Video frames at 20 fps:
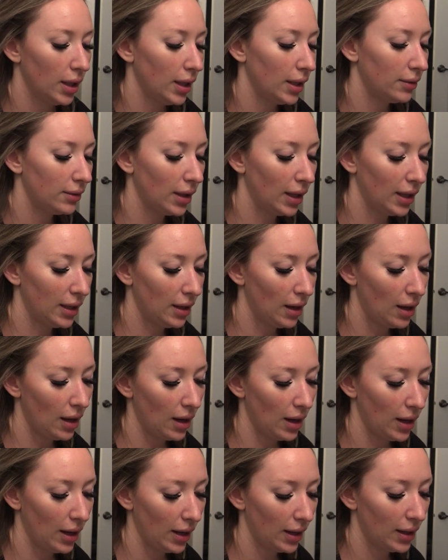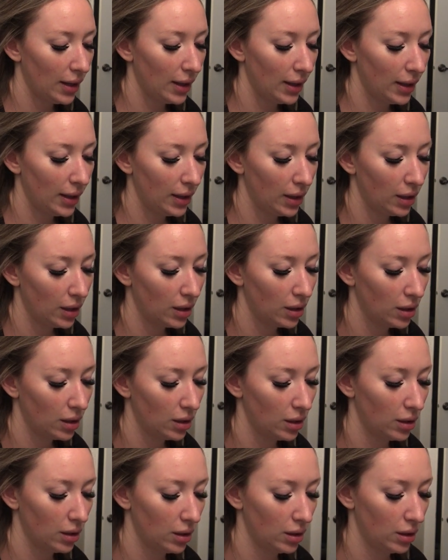And then I
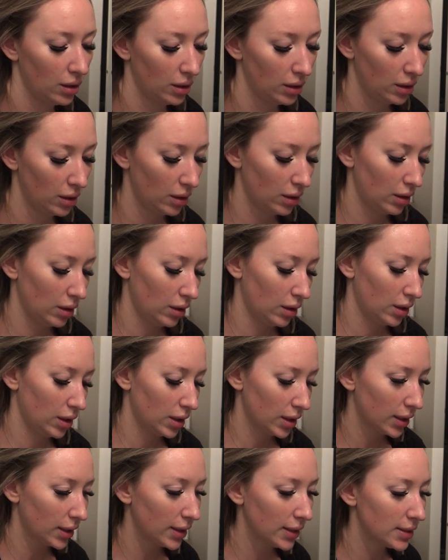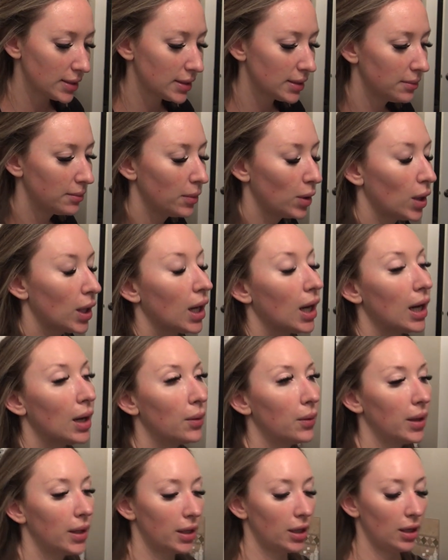get some more
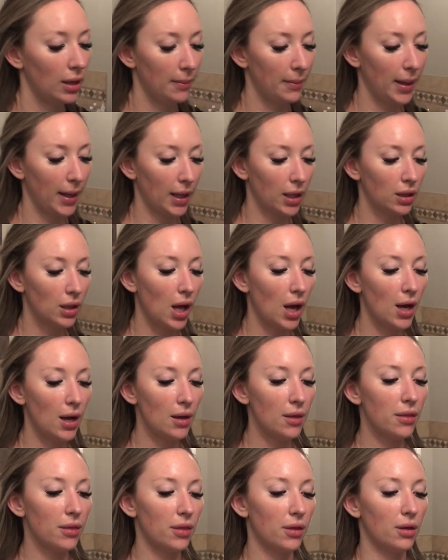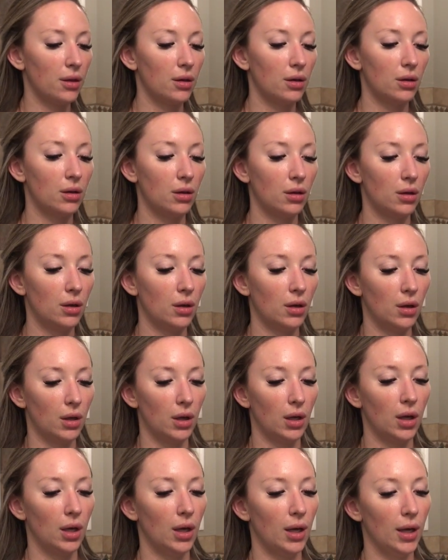hot water on my cloth.
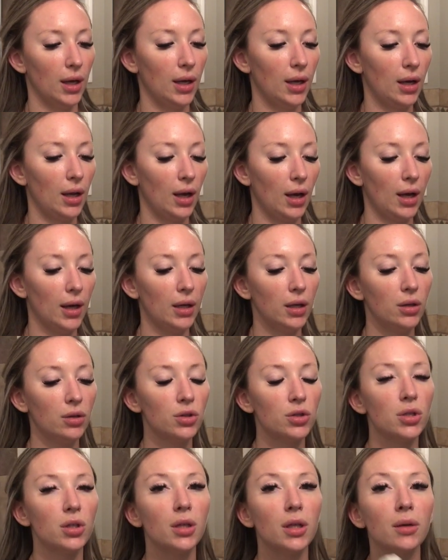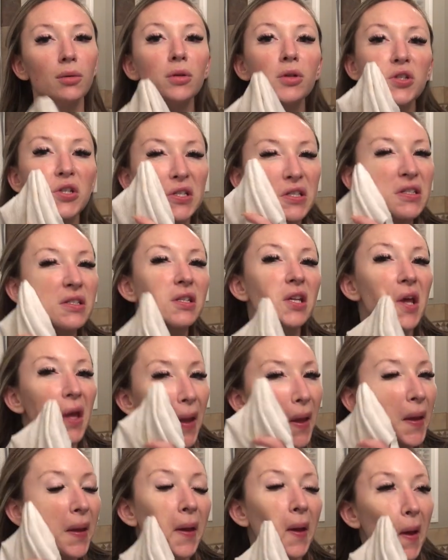And I usually will just
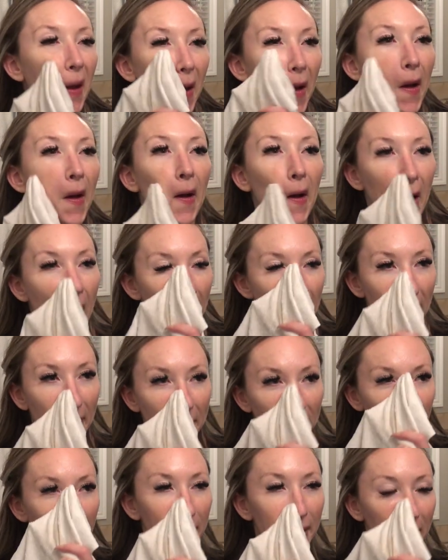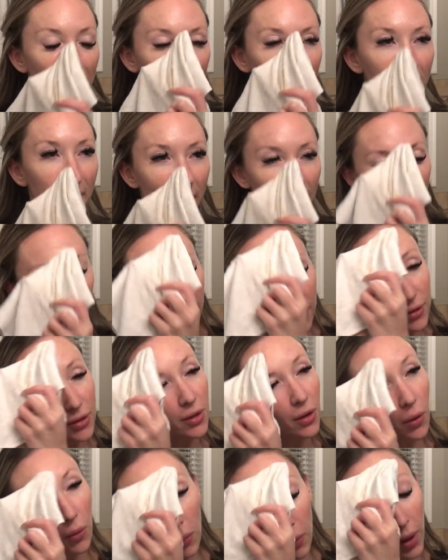take it and kind of rub it around
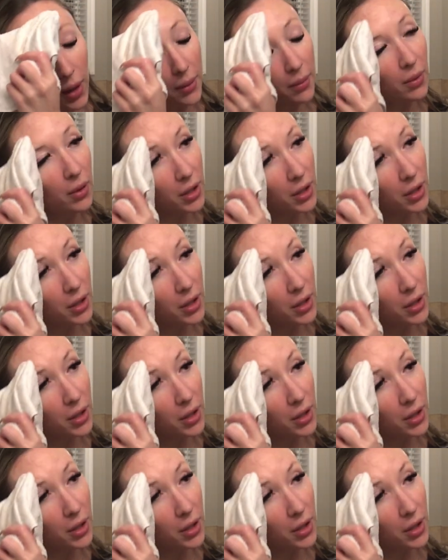one